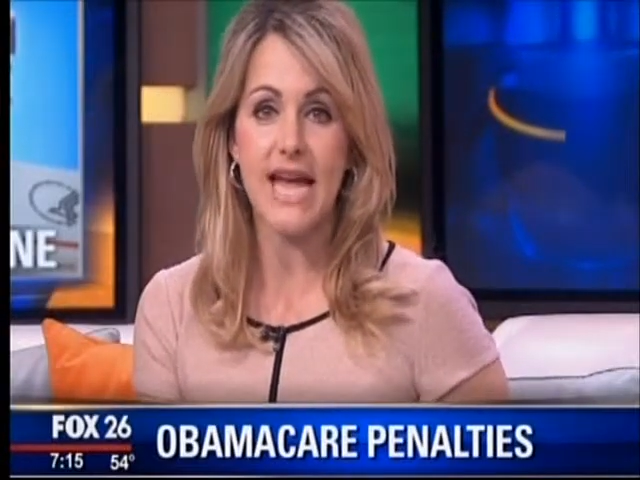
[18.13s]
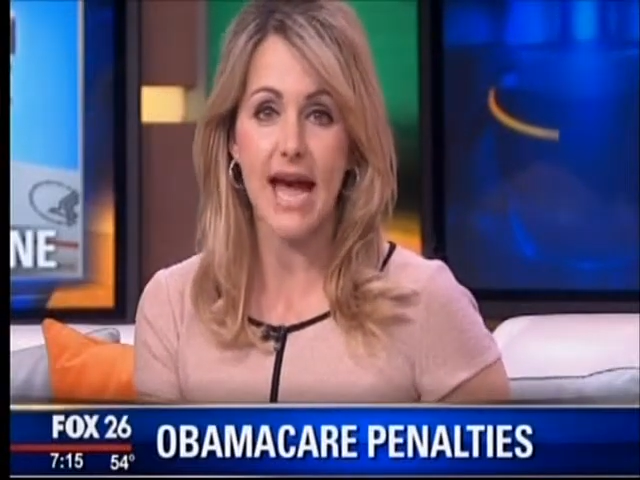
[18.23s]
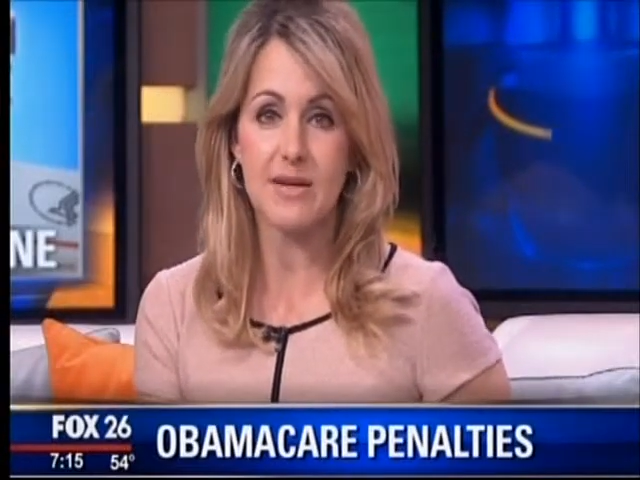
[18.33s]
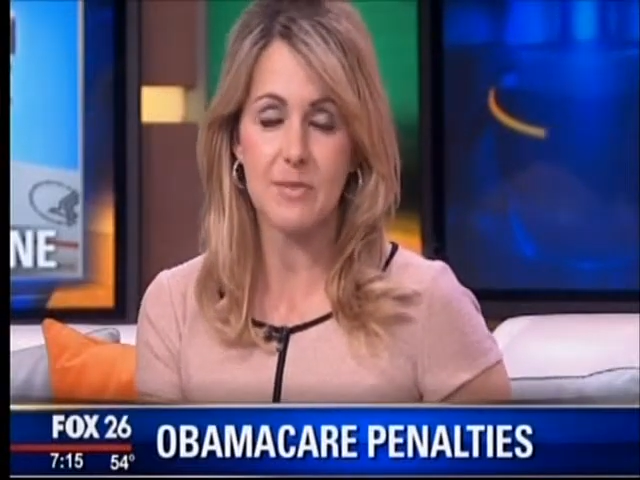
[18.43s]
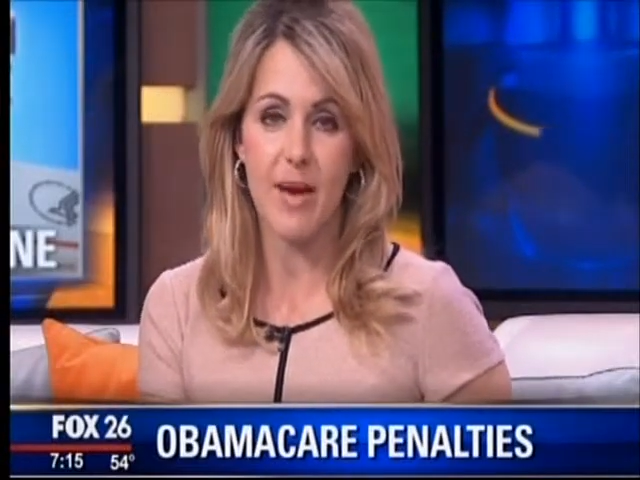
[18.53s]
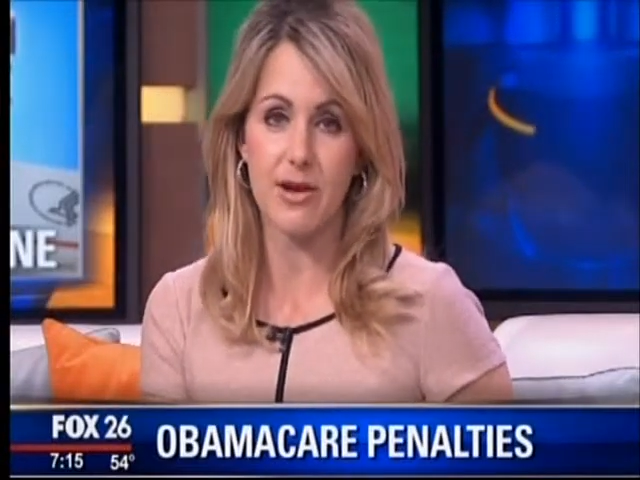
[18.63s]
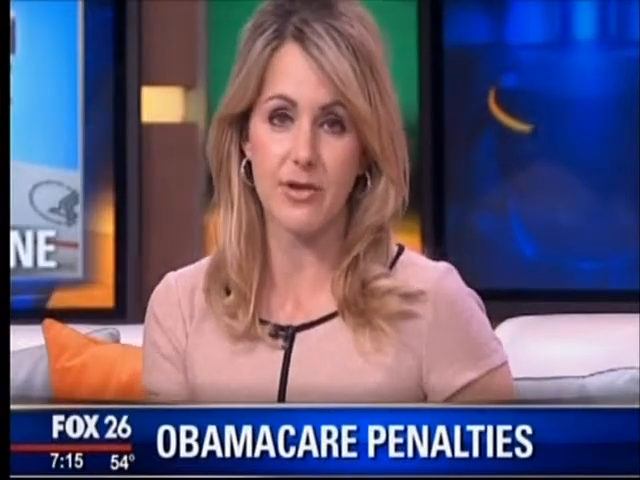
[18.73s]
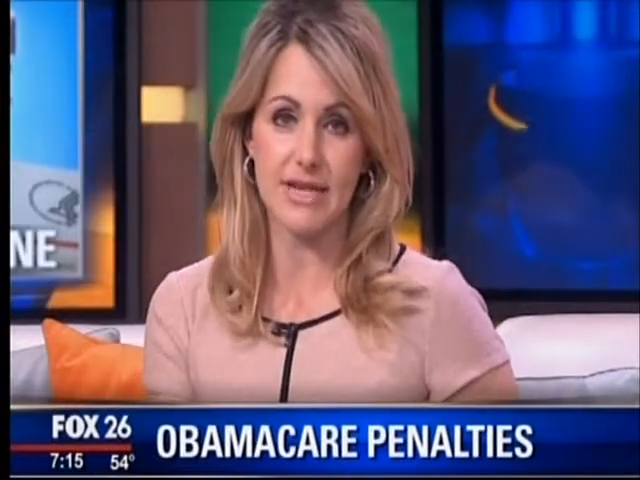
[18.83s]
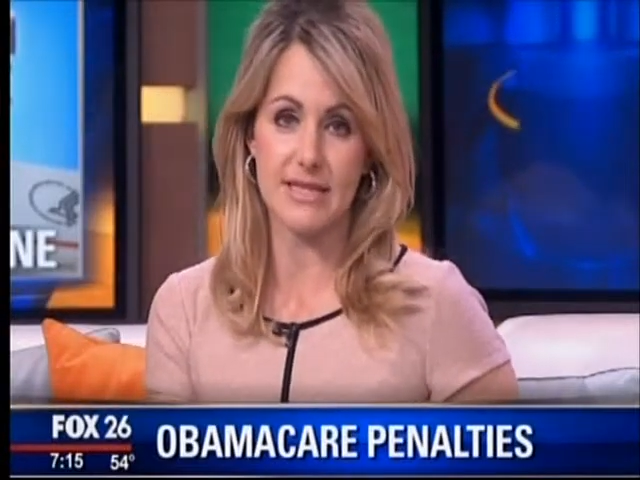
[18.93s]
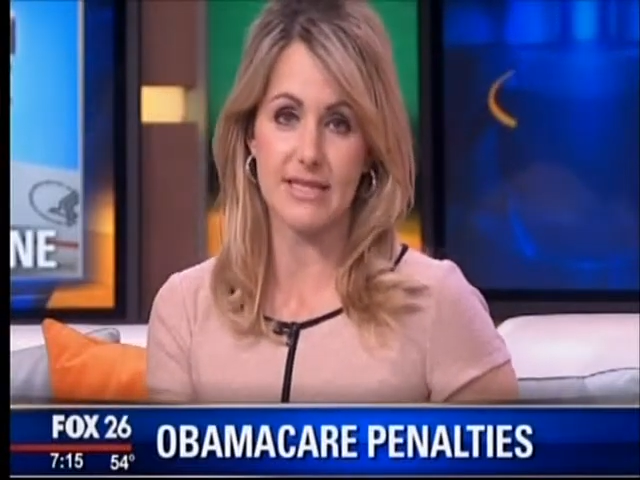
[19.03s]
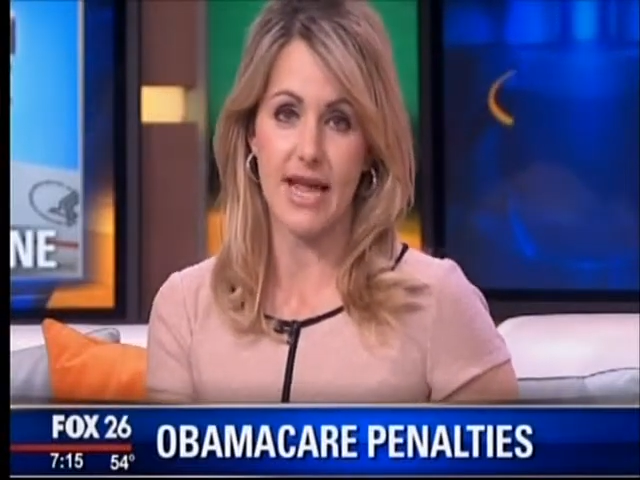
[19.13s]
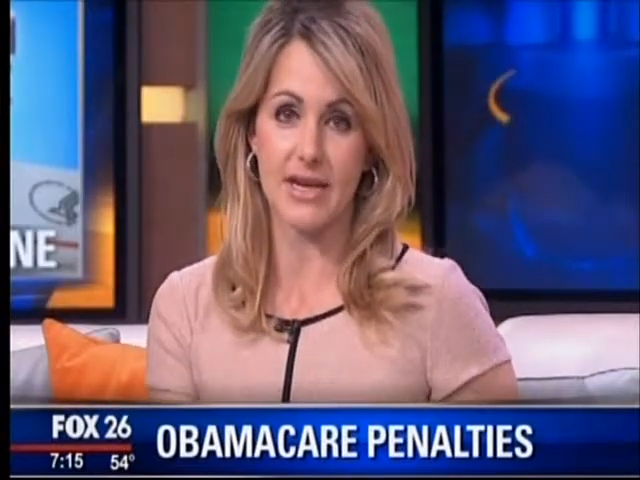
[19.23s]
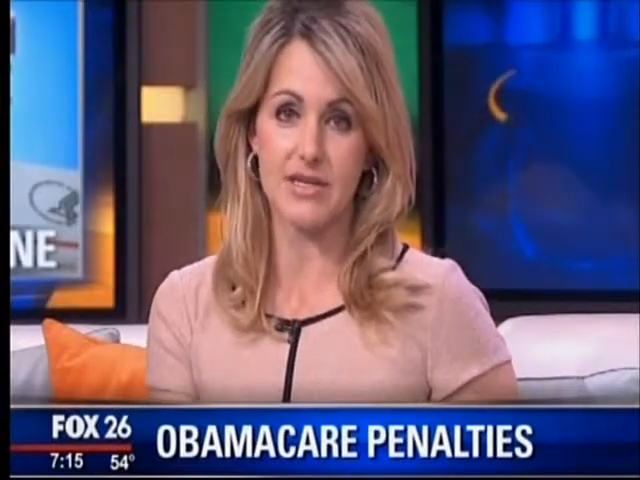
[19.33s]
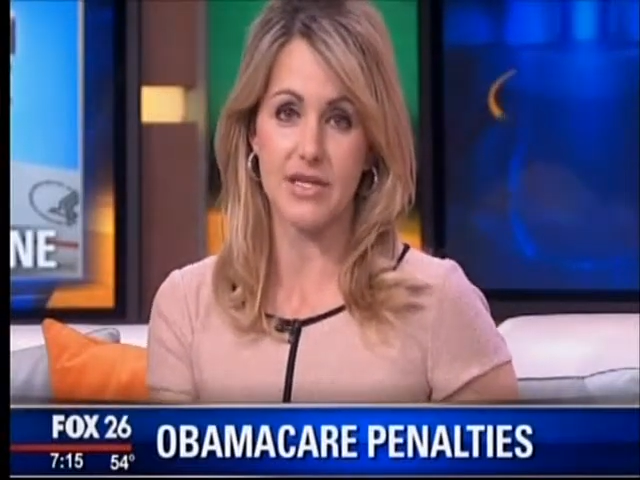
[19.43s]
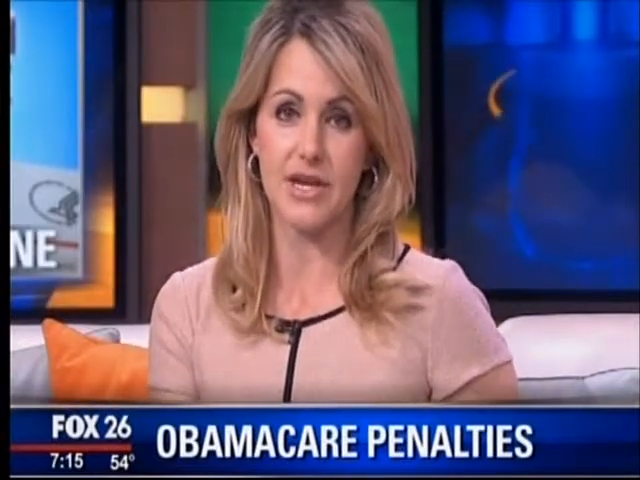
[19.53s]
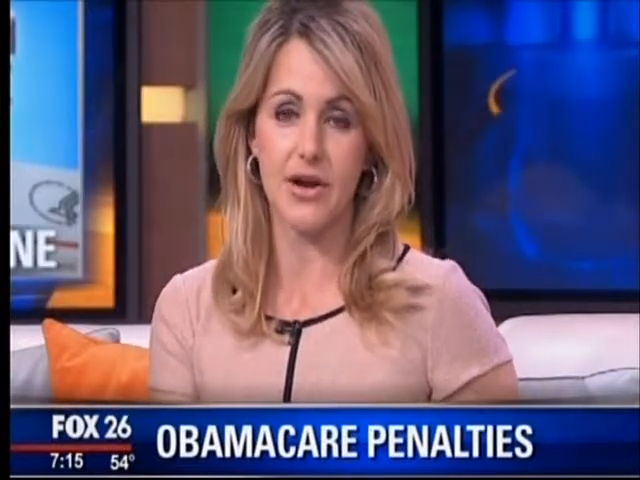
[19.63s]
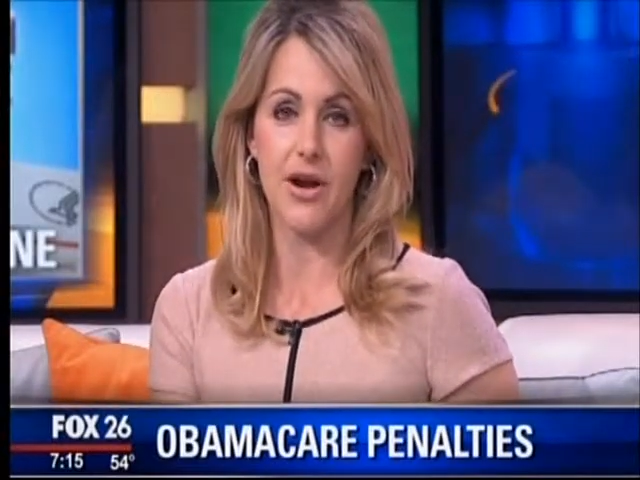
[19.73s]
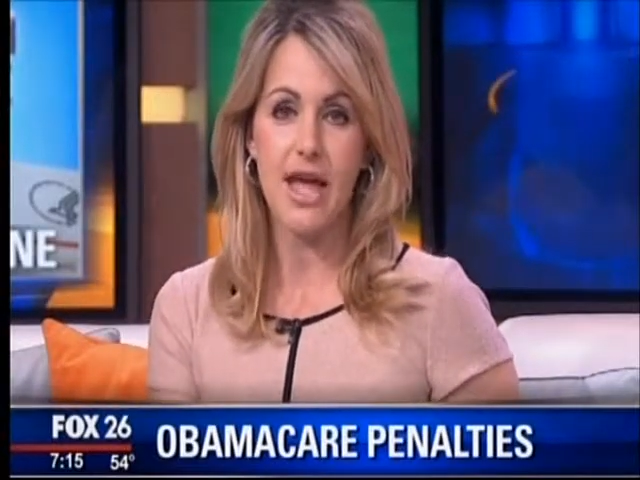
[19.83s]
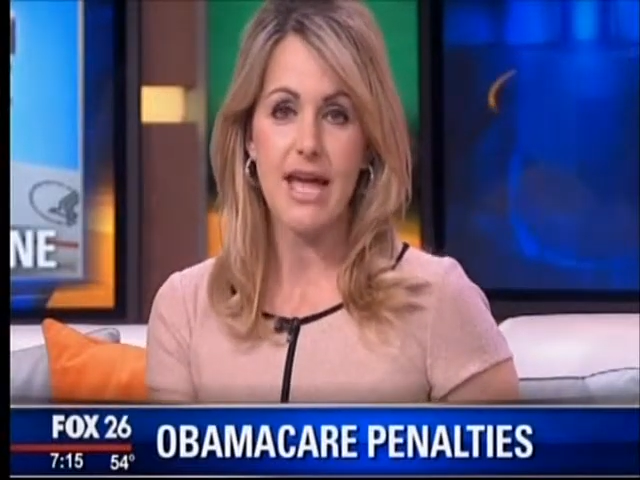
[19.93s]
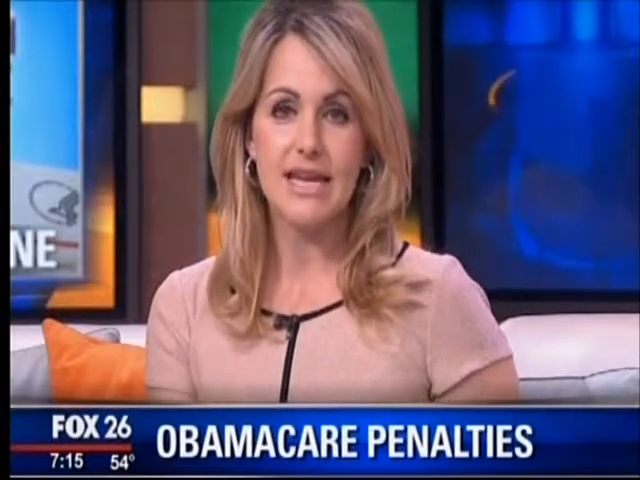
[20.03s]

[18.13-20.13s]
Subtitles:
tax penalties next year.